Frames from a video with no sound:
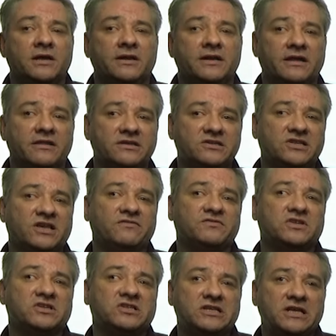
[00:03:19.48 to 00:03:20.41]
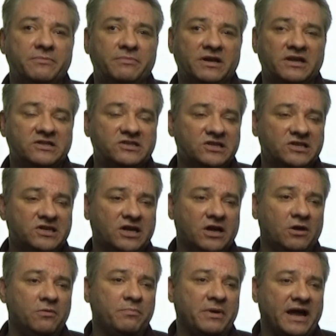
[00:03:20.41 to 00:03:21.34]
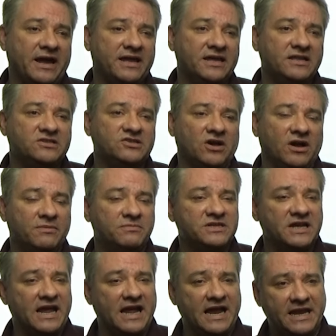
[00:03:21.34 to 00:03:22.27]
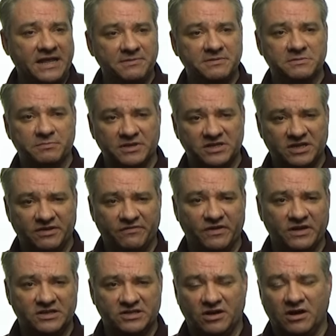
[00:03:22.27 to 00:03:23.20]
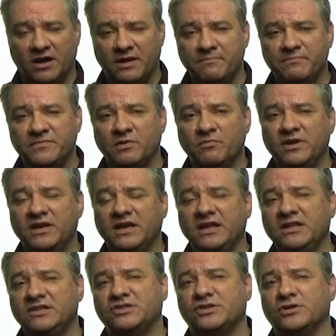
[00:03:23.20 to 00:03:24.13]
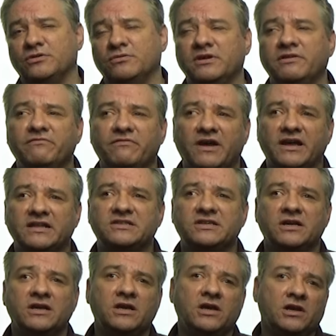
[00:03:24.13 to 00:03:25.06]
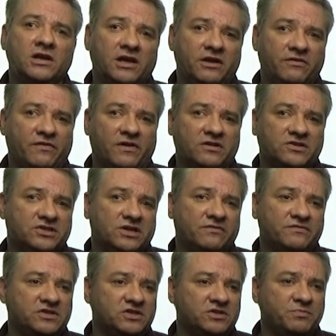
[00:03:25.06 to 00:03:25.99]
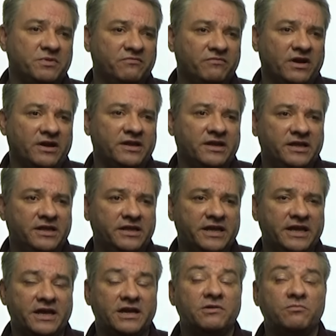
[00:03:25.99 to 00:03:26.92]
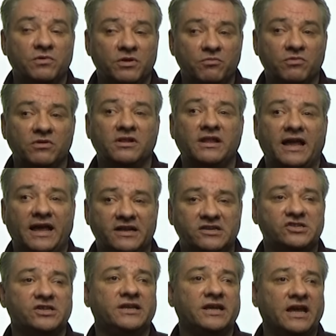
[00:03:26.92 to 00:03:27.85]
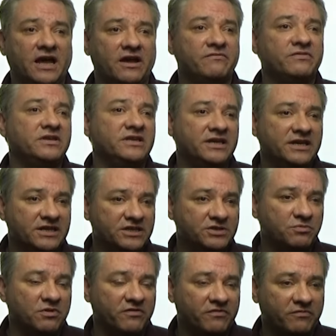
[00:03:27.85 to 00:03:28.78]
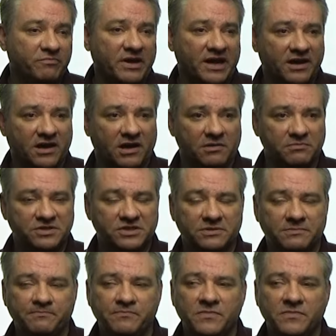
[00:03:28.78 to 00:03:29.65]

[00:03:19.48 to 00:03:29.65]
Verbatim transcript: Now this gives us the ability to go back in time to any specific time that we need to. In fact, if our service has been running a year, we will actually have a year's worth of backups.